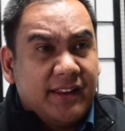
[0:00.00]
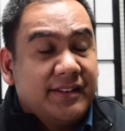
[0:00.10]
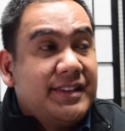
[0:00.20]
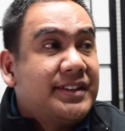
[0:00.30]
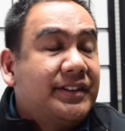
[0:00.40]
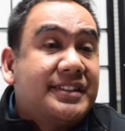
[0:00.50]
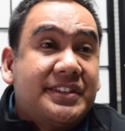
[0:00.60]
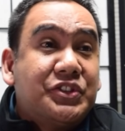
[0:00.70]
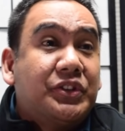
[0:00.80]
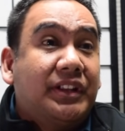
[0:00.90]
then these are the
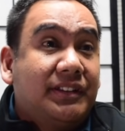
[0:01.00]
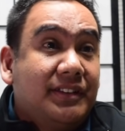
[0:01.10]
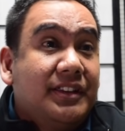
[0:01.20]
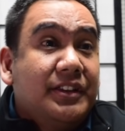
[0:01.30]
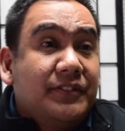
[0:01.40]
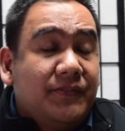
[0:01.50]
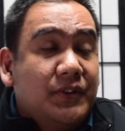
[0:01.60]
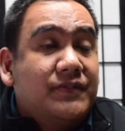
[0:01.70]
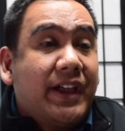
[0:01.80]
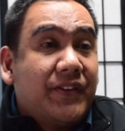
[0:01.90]
seasonal
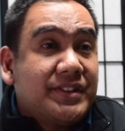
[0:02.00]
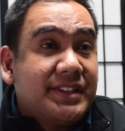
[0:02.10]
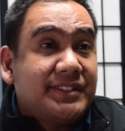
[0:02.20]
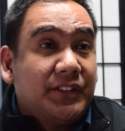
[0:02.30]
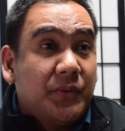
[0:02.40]
flu viruses mm-hmm.